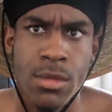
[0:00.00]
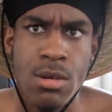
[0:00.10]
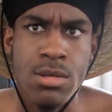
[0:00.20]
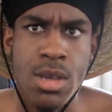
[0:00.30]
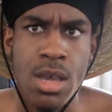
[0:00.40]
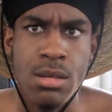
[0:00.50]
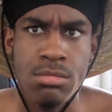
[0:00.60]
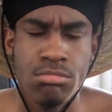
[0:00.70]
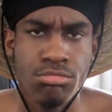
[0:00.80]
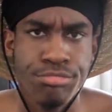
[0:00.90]
Okay.
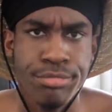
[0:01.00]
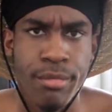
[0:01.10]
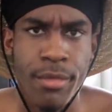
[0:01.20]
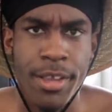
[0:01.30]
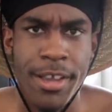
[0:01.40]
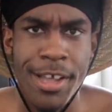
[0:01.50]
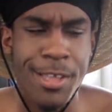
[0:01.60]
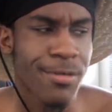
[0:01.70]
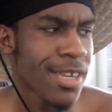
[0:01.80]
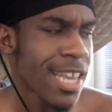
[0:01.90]

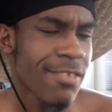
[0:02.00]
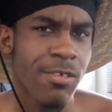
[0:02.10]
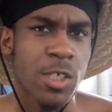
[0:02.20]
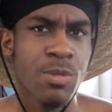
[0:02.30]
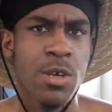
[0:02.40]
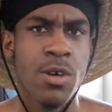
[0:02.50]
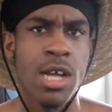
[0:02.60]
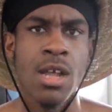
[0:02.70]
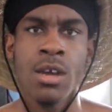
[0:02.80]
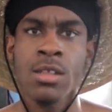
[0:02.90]
Anyway, yeah, the video's been going
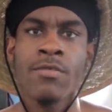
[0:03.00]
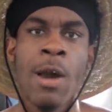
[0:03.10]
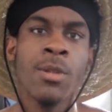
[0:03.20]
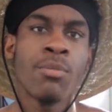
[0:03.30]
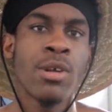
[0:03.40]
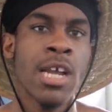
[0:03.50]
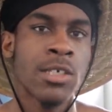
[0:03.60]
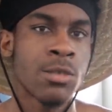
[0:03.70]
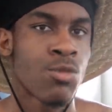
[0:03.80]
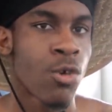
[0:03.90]
on long enough. I want to bring out
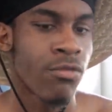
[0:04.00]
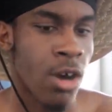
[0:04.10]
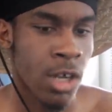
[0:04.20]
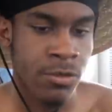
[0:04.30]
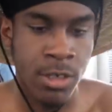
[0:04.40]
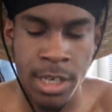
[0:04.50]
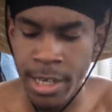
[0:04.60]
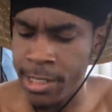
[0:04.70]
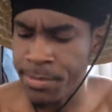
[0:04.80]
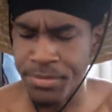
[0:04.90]
some more vlogs for you
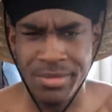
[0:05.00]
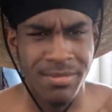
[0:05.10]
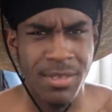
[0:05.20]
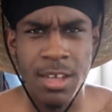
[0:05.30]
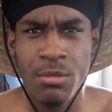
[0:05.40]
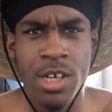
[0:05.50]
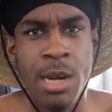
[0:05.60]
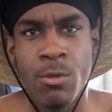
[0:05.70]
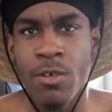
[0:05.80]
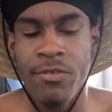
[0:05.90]
guys. Bring
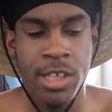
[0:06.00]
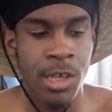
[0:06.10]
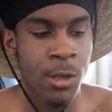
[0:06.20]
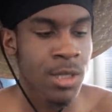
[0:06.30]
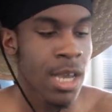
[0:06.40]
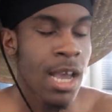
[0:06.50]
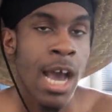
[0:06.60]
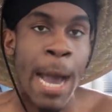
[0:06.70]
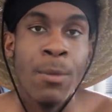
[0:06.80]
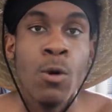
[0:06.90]
out more videos.
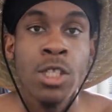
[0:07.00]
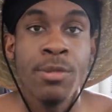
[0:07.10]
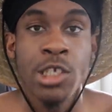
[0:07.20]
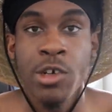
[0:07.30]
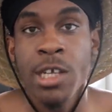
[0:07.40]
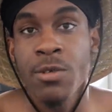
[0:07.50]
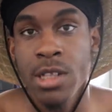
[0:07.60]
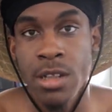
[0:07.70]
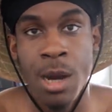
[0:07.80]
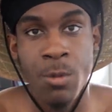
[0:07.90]
I'm going to be training with a
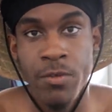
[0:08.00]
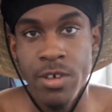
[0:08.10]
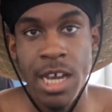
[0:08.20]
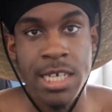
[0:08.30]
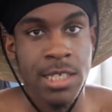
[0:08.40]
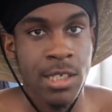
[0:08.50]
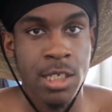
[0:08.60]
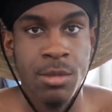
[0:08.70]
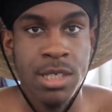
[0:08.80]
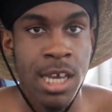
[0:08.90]
lot more of you guys in the
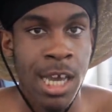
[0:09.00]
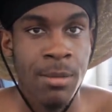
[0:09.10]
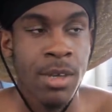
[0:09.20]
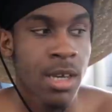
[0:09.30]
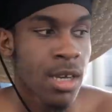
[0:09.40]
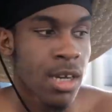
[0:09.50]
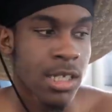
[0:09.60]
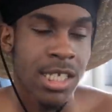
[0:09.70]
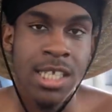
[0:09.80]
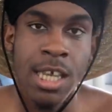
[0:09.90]
summertime uh,
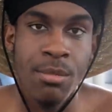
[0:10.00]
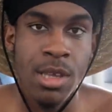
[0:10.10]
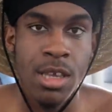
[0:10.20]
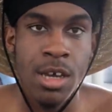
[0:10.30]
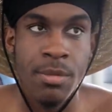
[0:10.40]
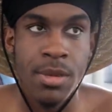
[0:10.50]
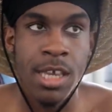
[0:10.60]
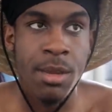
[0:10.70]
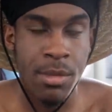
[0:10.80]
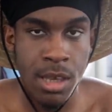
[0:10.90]
just hit me up.
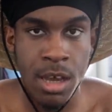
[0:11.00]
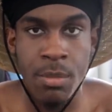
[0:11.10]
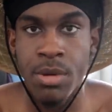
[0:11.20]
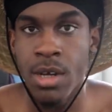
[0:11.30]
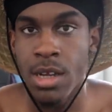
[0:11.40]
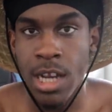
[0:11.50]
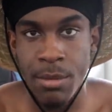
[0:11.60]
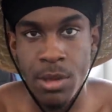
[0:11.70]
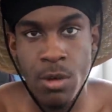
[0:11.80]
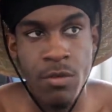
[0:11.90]
Hit me up.
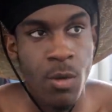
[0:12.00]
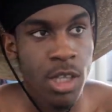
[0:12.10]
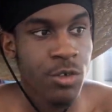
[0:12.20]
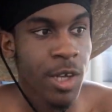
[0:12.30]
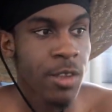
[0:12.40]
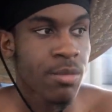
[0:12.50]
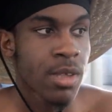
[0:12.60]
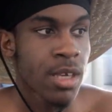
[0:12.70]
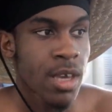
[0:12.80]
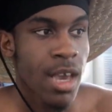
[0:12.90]
Let me know if you want to train with
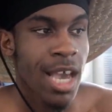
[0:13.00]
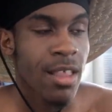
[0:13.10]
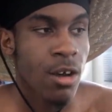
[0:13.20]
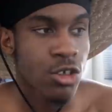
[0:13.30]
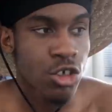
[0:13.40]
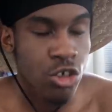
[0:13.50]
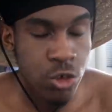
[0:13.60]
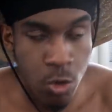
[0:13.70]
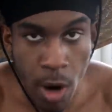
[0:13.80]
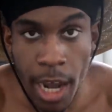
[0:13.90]
me, and I'll
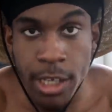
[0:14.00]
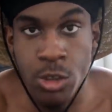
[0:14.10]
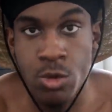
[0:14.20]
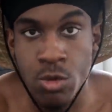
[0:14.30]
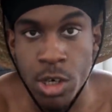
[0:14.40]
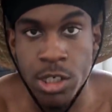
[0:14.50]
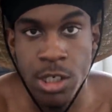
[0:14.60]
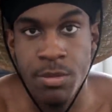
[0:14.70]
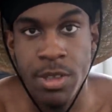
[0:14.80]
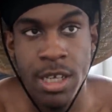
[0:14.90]
try to work
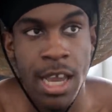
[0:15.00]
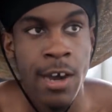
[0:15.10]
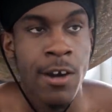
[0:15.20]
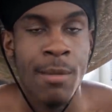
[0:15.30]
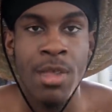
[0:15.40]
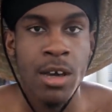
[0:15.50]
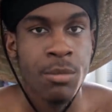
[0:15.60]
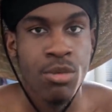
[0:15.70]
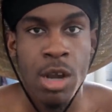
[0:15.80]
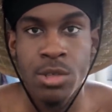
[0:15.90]
something out. I'm not gonna
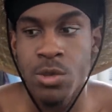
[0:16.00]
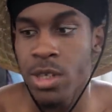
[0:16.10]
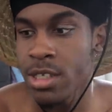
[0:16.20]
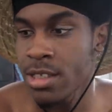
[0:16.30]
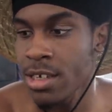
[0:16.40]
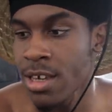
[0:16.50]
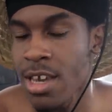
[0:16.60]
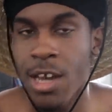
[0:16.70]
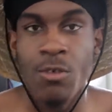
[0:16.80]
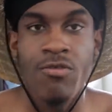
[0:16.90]
promise you anything.
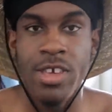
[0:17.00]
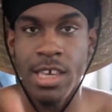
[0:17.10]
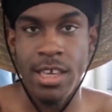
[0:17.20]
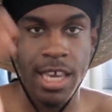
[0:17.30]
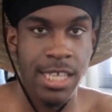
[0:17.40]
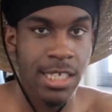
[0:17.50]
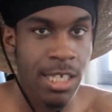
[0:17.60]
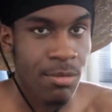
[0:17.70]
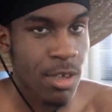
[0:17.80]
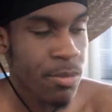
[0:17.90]
I know Vegan Gains
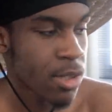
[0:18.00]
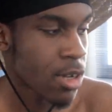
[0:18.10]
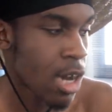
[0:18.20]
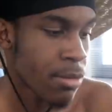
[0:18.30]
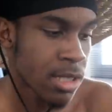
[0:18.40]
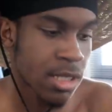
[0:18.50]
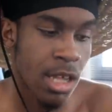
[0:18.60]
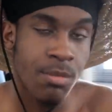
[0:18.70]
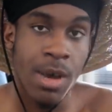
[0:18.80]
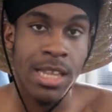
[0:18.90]
hit me up in the comments
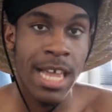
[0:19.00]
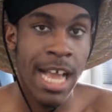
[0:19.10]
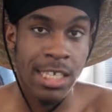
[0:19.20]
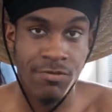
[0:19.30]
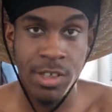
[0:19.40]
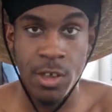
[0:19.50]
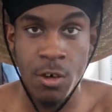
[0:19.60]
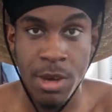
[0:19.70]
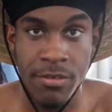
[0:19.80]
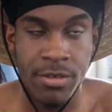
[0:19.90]
on my last video,
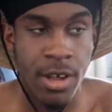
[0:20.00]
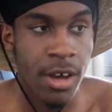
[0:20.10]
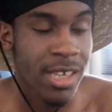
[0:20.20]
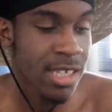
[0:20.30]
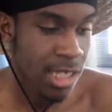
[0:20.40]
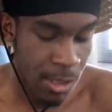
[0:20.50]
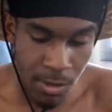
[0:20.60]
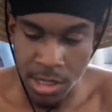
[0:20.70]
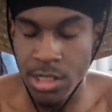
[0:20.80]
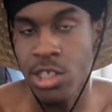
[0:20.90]
my vlog. He said he
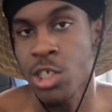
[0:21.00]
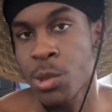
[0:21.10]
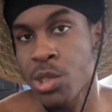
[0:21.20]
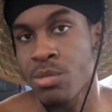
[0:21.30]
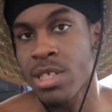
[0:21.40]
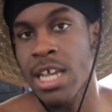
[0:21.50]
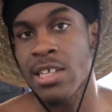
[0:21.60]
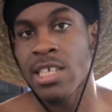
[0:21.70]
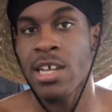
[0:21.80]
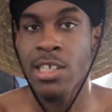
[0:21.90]
wants to chill with me
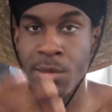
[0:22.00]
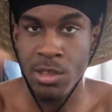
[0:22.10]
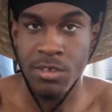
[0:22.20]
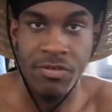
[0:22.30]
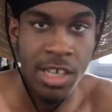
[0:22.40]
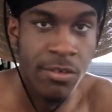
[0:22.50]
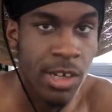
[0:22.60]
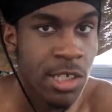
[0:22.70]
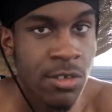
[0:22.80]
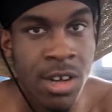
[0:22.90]
downtown, take me to a vegan
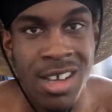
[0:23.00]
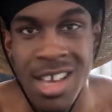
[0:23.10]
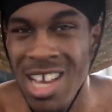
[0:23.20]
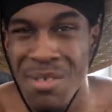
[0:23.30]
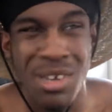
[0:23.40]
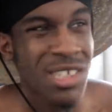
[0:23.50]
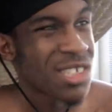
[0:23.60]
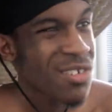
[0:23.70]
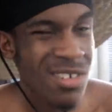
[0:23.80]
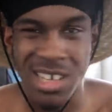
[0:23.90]
restaurant. I'm like,
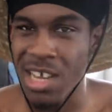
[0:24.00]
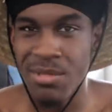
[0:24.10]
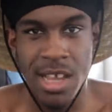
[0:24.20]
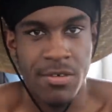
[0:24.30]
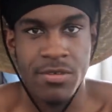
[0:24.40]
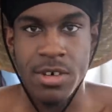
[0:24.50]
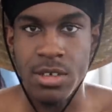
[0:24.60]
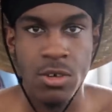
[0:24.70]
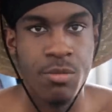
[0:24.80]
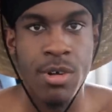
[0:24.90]
sure, like I'm down for it,
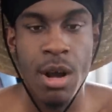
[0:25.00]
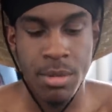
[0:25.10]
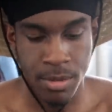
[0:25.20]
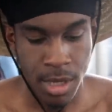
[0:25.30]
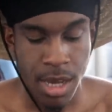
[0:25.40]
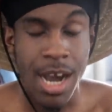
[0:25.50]
no problem.